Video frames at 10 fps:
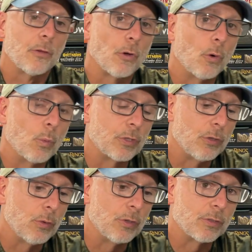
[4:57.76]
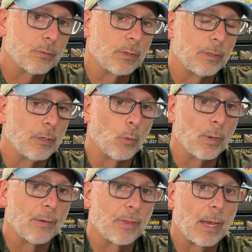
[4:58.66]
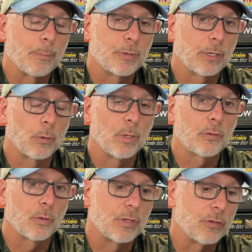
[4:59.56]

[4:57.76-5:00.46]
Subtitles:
So what you do is, whatever that particular resource